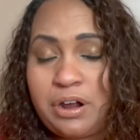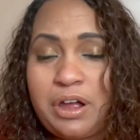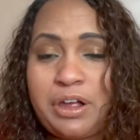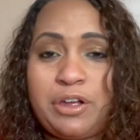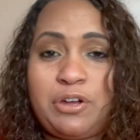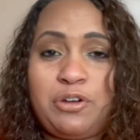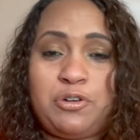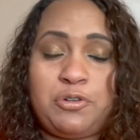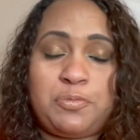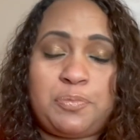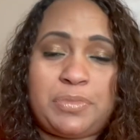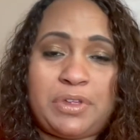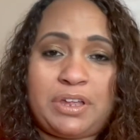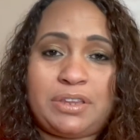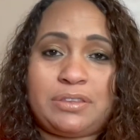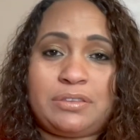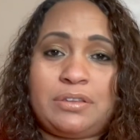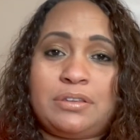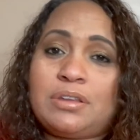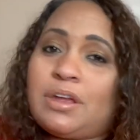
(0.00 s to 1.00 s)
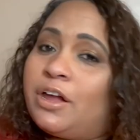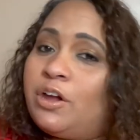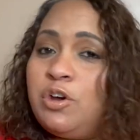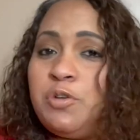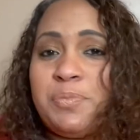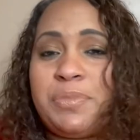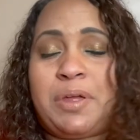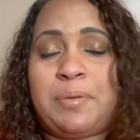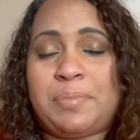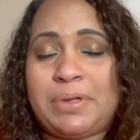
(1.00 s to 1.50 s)
I hope that I
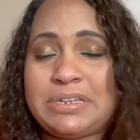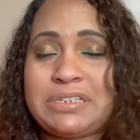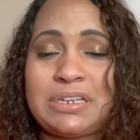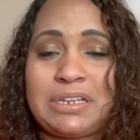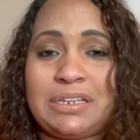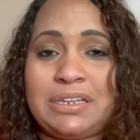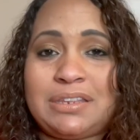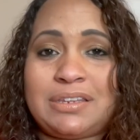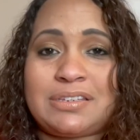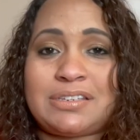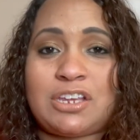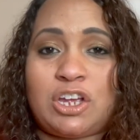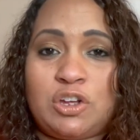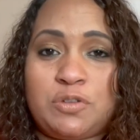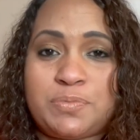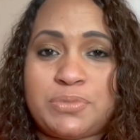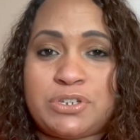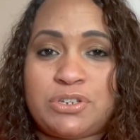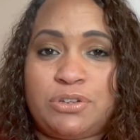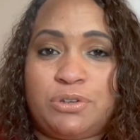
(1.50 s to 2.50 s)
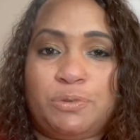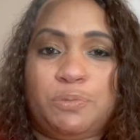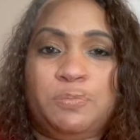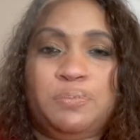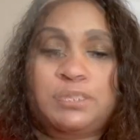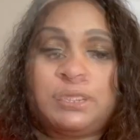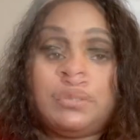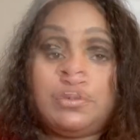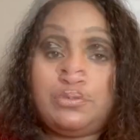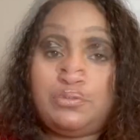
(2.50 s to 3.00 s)
hope that basically this helps you. First
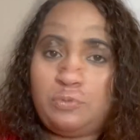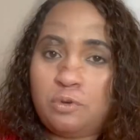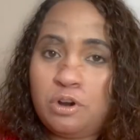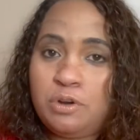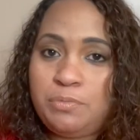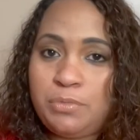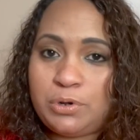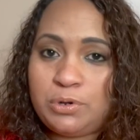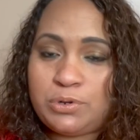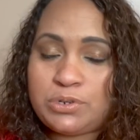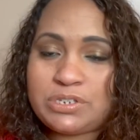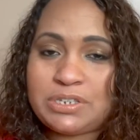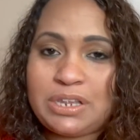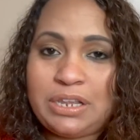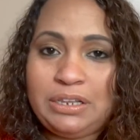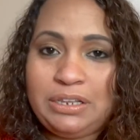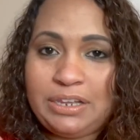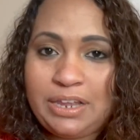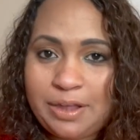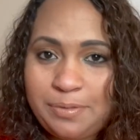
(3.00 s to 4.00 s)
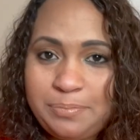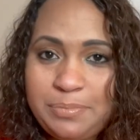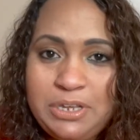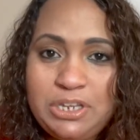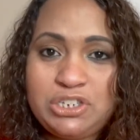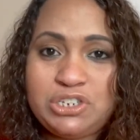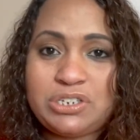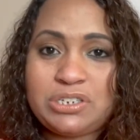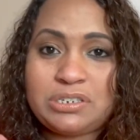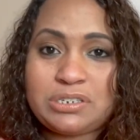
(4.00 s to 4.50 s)
and foremost, let me
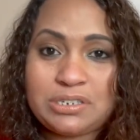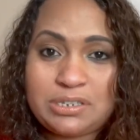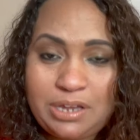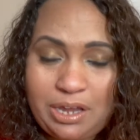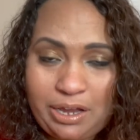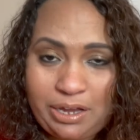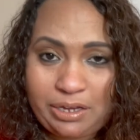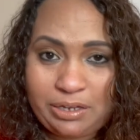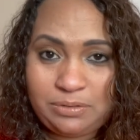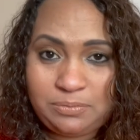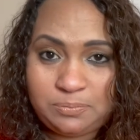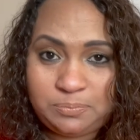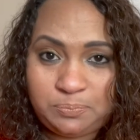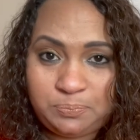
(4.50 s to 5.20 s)
just say